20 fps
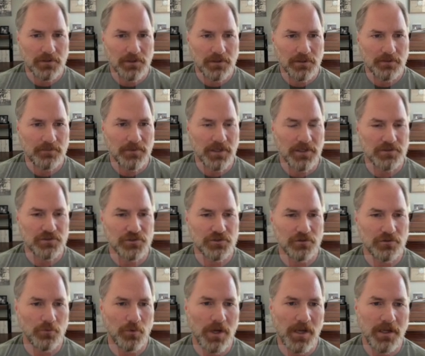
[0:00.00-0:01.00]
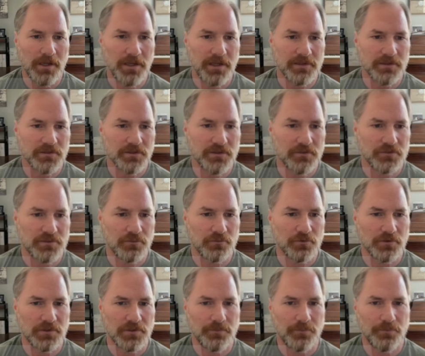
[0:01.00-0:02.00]
not sure why. Actually, it was a
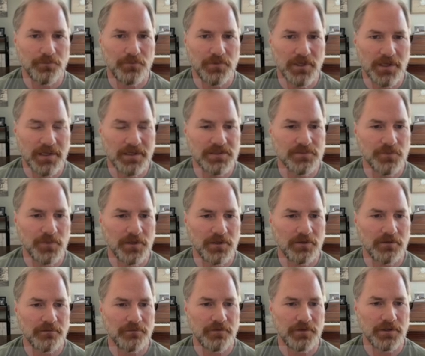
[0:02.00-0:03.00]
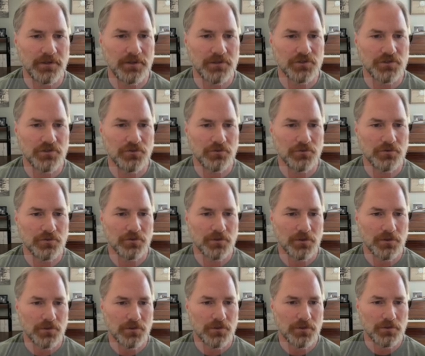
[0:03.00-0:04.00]
really nice pair of shoes.
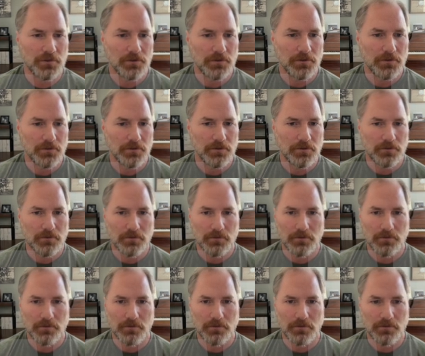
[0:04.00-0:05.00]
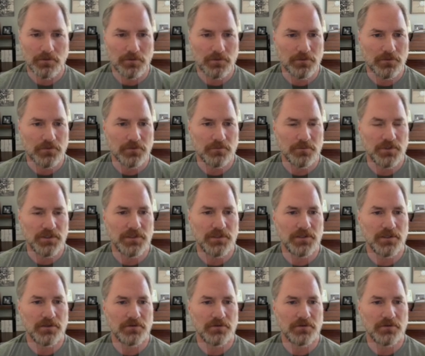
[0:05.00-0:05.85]
Here's some detail